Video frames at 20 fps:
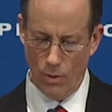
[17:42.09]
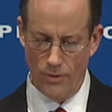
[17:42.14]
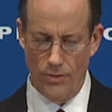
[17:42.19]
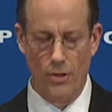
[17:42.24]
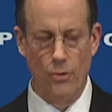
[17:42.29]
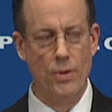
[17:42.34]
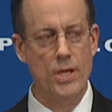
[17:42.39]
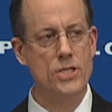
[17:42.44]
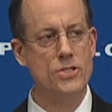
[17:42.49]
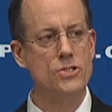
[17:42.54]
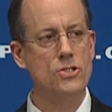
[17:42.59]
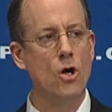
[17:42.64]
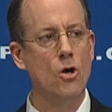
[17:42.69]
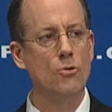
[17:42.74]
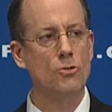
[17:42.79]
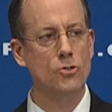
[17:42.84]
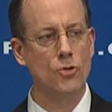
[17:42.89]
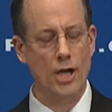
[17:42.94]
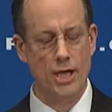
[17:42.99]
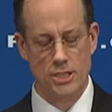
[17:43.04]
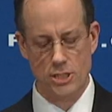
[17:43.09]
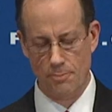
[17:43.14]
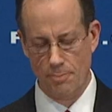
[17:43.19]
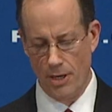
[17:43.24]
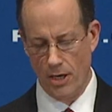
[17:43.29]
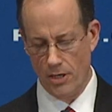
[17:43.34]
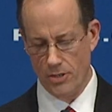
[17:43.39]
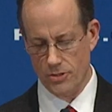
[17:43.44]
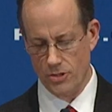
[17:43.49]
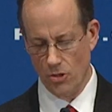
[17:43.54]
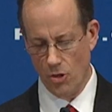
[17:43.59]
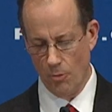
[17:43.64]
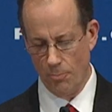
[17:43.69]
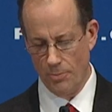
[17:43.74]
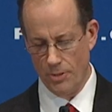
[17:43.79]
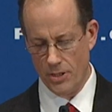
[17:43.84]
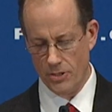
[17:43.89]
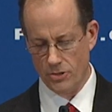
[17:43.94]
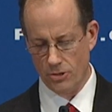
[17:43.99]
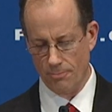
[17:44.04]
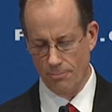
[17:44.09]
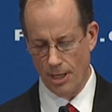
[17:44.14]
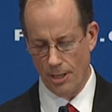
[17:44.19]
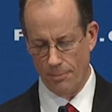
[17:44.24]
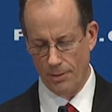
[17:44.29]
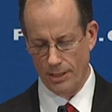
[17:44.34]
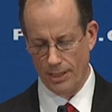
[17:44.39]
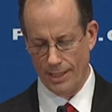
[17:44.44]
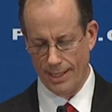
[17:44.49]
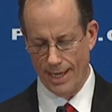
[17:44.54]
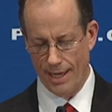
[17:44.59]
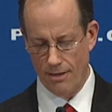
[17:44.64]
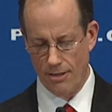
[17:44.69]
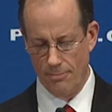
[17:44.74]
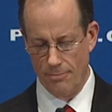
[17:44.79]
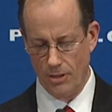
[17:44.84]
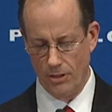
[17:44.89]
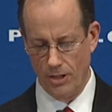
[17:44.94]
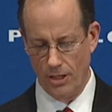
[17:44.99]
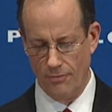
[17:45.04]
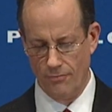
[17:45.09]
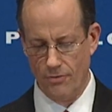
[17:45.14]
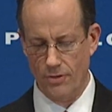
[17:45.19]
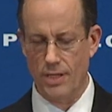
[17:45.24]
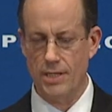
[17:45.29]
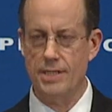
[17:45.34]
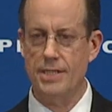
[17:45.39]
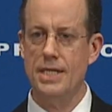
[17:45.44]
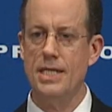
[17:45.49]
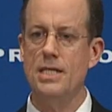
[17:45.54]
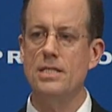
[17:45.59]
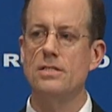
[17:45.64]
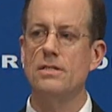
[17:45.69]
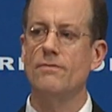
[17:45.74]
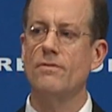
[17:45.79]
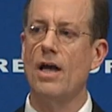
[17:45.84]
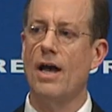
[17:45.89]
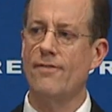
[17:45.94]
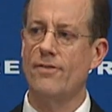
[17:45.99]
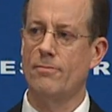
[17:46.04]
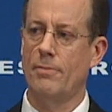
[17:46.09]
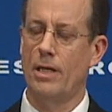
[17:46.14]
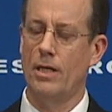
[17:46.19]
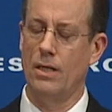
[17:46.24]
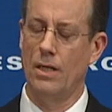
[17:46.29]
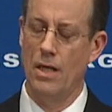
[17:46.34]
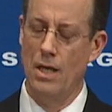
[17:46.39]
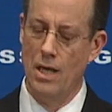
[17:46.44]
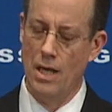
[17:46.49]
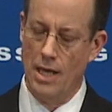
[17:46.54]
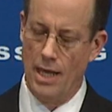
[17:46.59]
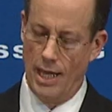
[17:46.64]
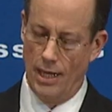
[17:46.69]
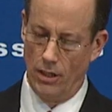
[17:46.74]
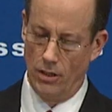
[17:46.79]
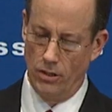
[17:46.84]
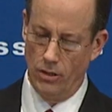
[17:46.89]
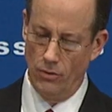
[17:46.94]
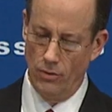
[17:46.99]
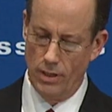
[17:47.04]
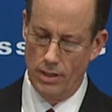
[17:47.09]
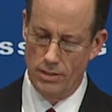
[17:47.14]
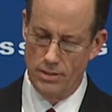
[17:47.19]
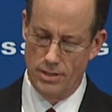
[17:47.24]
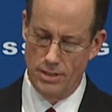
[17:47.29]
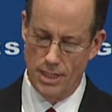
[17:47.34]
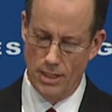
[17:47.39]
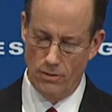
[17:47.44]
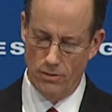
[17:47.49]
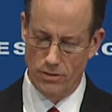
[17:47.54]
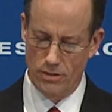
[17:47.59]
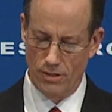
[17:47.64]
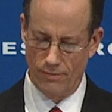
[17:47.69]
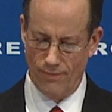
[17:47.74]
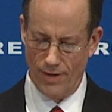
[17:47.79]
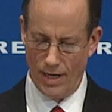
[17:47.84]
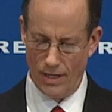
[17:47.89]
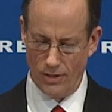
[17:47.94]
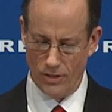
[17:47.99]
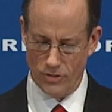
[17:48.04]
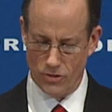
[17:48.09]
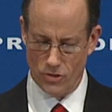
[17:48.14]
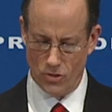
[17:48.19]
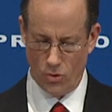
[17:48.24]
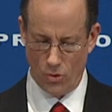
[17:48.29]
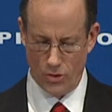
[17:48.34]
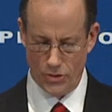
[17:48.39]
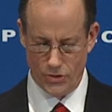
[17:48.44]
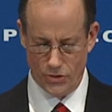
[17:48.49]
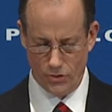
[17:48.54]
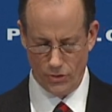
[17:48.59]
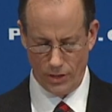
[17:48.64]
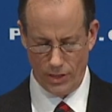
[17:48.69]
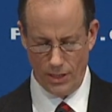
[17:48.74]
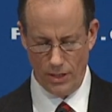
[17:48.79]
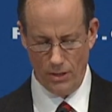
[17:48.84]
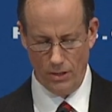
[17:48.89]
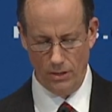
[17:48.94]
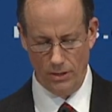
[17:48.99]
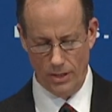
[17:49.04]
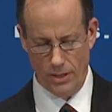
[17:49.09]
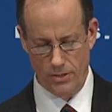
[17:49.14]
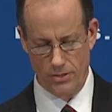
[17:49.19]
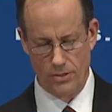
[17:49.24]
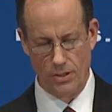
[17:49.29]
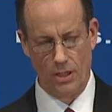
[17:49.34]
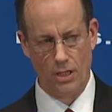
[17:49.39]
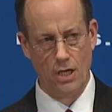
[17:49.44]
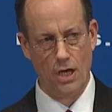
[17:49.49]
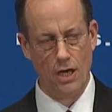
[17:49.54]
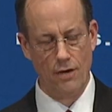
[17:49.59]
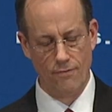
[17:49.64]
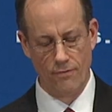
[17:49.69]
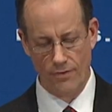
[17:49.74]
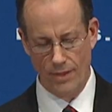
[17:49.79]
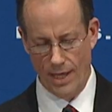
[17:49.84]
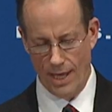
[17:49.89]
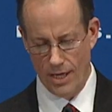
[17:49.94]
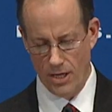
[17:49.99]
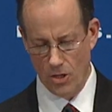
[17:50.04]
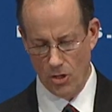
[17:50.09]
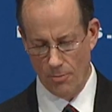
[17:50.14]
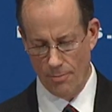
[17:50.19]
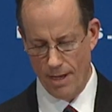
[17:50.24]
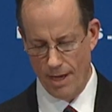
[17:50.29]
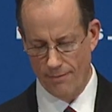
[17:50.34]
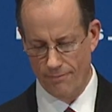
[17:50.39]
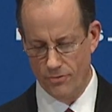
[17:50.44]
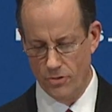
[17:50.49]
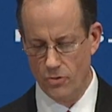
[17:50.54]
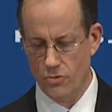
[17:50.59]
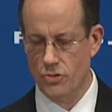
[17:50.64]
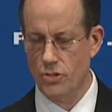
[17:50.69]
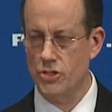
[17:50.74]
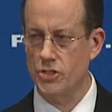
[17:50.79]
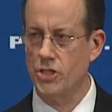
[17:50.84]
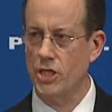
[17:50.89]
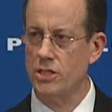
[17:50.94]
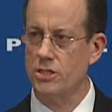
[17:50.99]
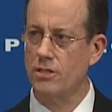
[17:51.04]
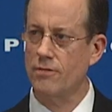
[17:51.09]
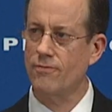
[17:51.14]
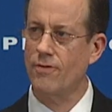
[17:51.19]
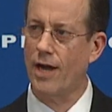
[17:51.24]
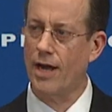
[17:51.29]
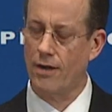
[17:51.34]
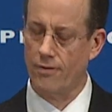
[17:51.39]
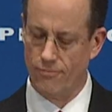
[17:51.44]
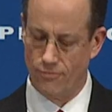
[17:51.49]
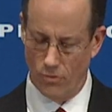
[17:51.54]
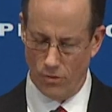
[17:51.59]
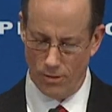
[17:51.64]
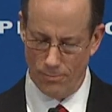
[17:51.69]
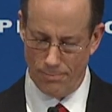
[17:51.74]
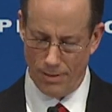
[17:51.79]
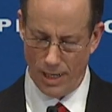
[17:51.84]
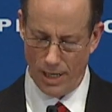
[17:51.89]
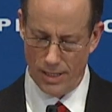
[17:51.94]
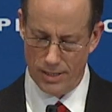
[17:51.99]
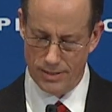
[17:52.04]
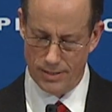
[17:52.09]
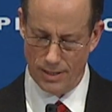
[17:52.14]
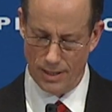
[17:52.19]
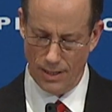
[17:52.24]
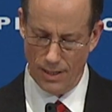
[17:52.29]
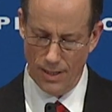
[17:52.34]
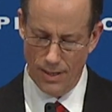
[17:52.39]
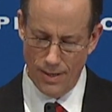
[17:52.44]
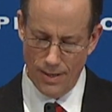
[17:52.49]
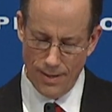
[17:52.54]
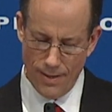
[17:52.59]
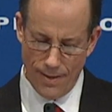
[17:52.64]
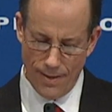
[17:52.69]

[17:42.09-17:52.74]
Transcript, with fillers: When there is no transparency, openness, or public accountability for the deeds of government, including secret surveillance, torture, kill lists, the cover the AUMF used to justify our foreign policy,